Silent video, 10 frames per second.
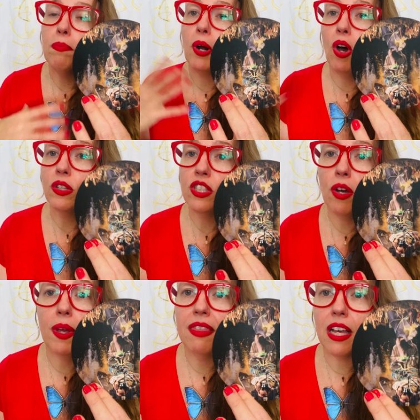but
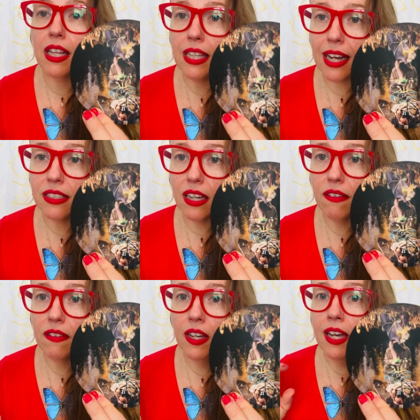also in the
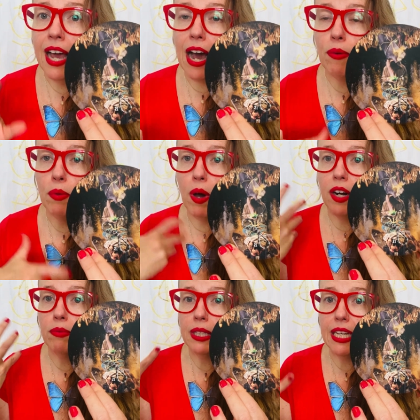collective how we want
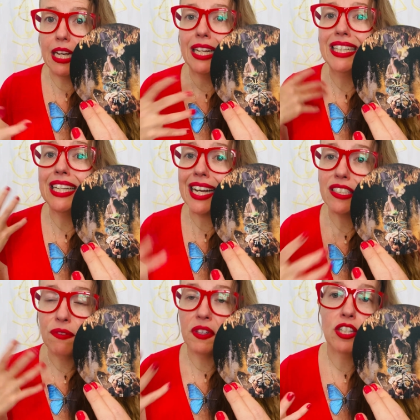to really
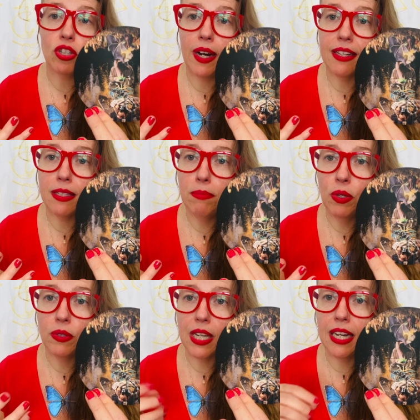collectively
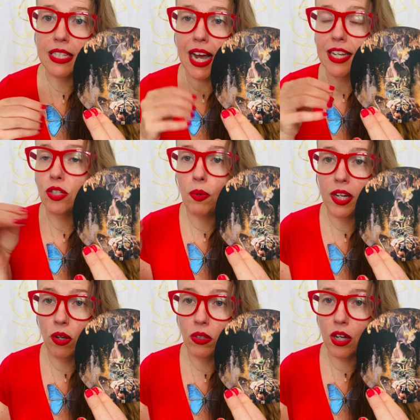transmute and die to
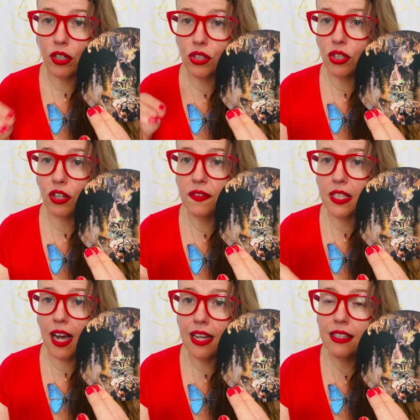what no longer serves
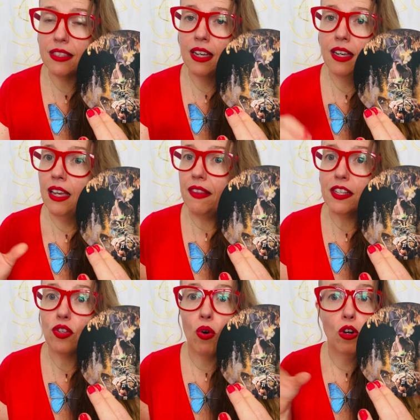us in
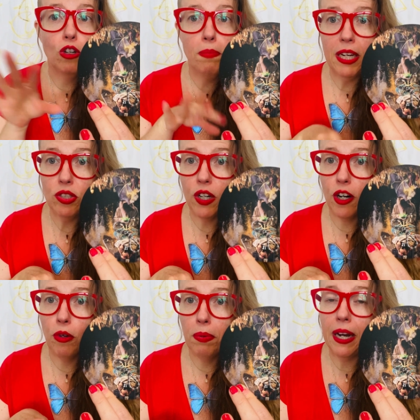this old
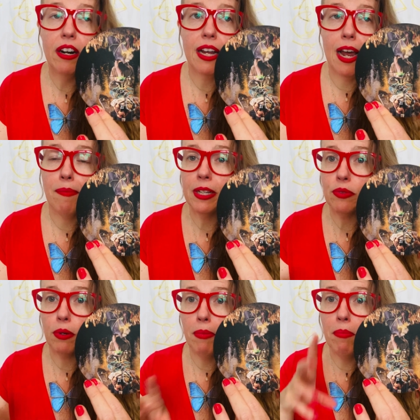patriarchal paradigm.
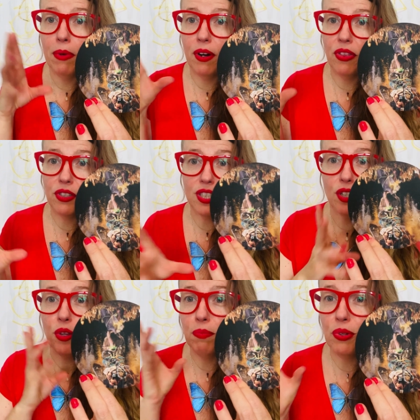Because remember, there's
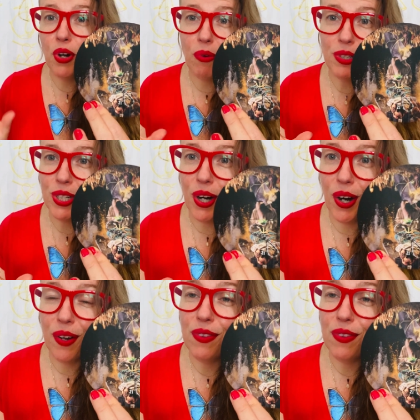still the Pluto return